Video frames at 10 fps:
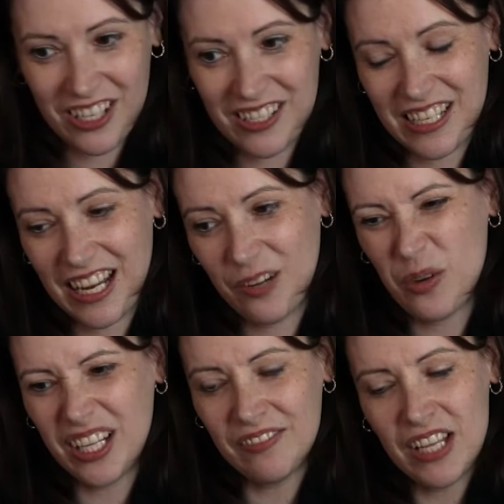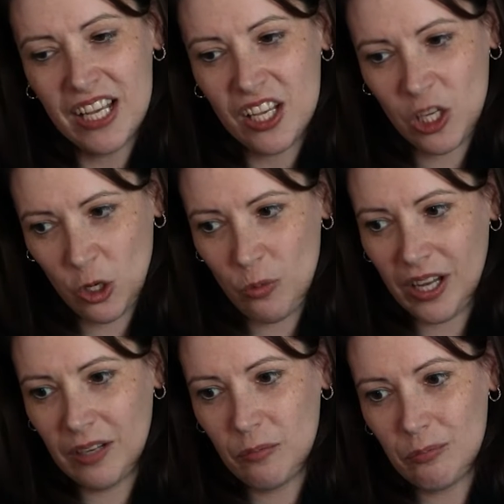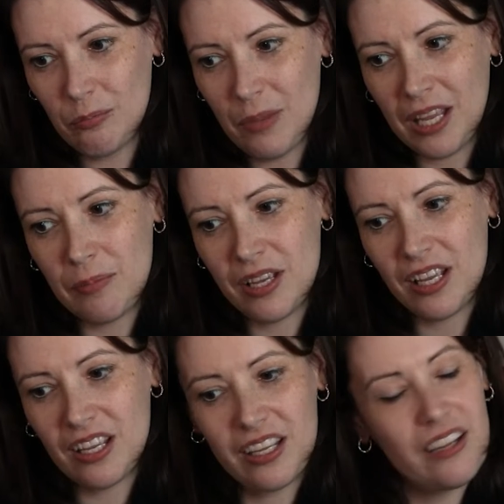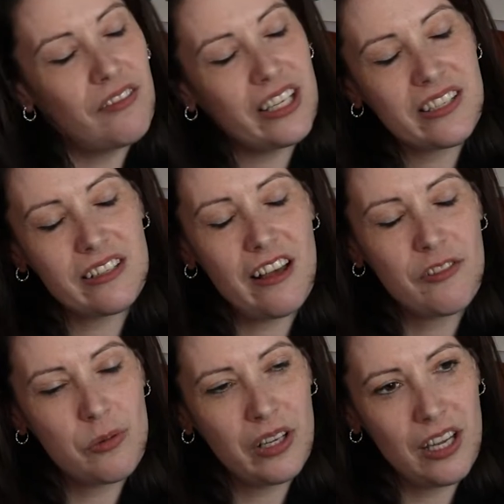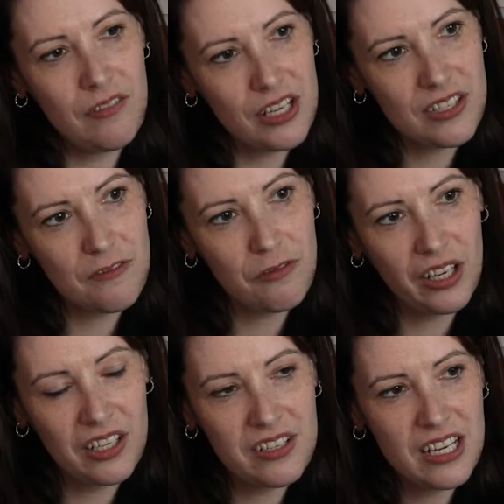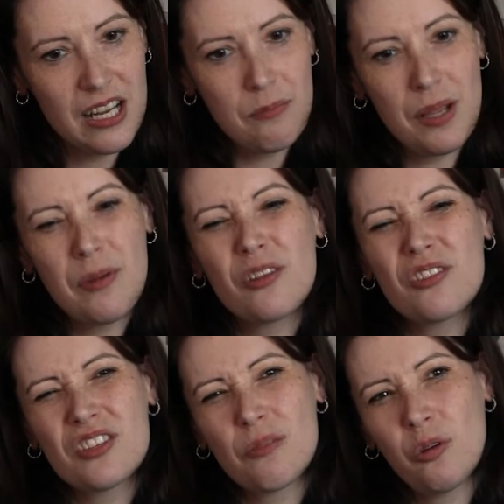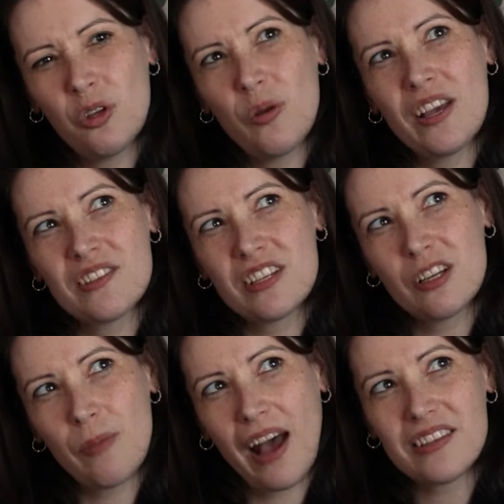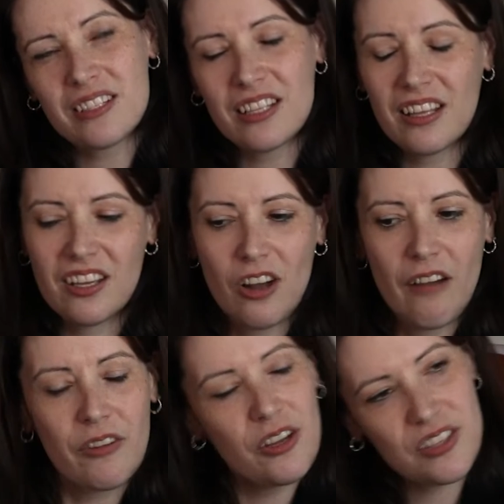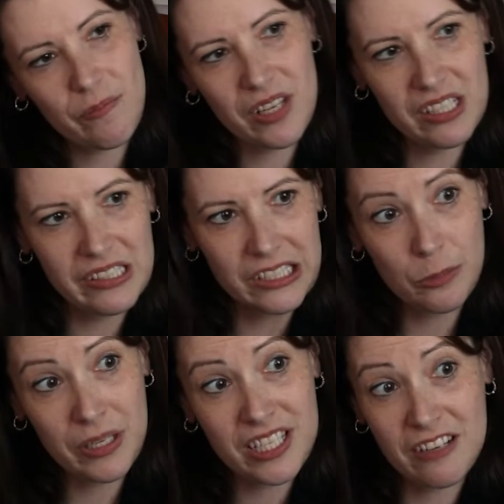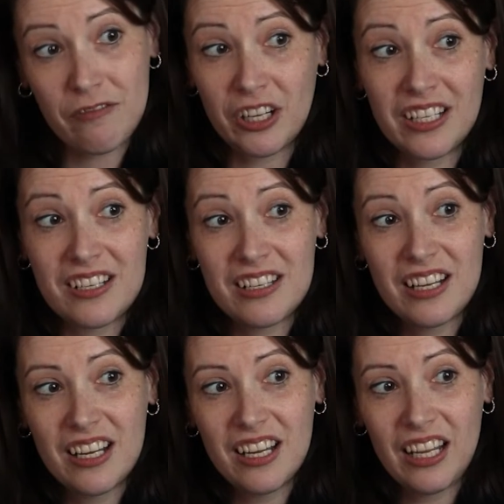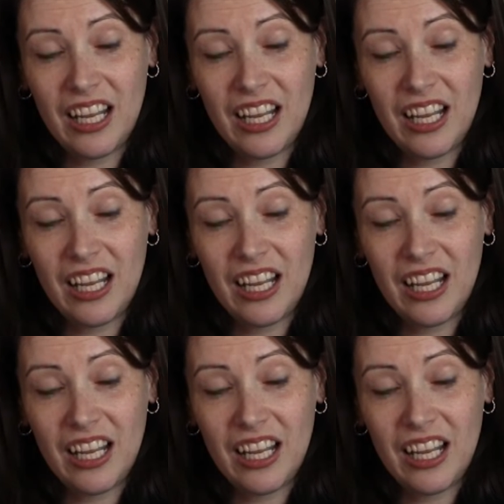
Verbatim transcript: start saying, well, you know what? Maybe even as a loved one, even as a friend, maybe there's someone who has the capacity that they can offer you something a little bit different. Right.